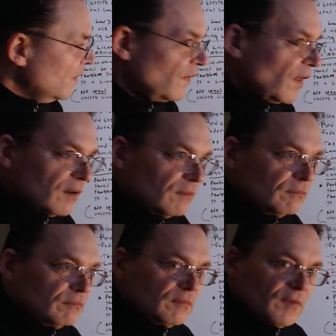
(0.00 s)
and
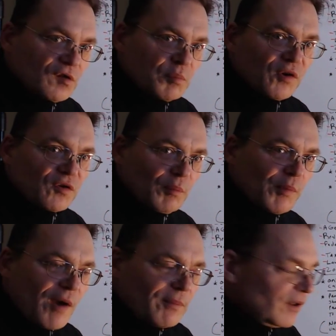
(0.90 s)
then it's personal
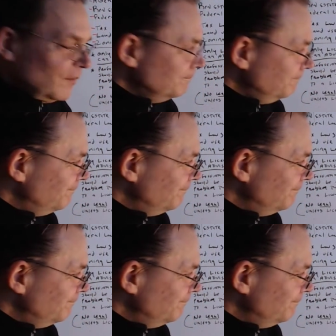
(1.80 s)
property.